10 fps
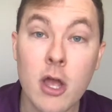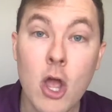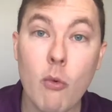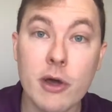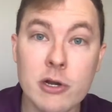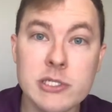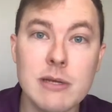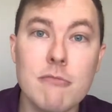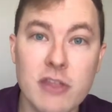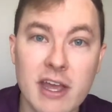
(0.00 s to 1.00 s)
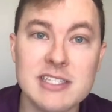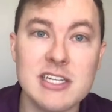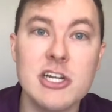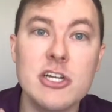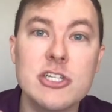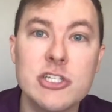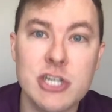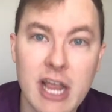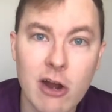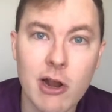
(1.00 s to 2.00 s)
What are some things in a
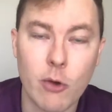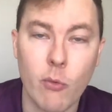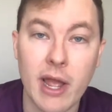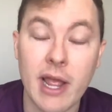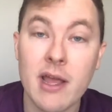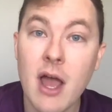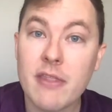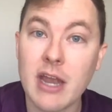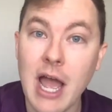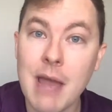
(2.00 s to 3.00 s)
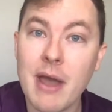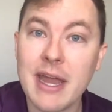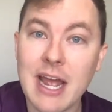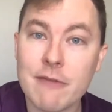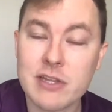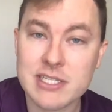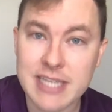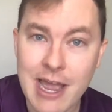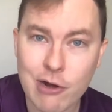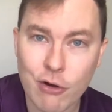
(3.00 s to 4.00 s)
generic way that I might have to
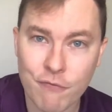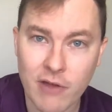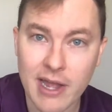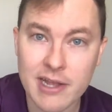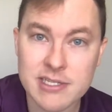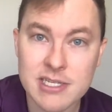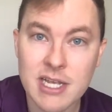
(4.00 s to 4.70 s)
sacrifice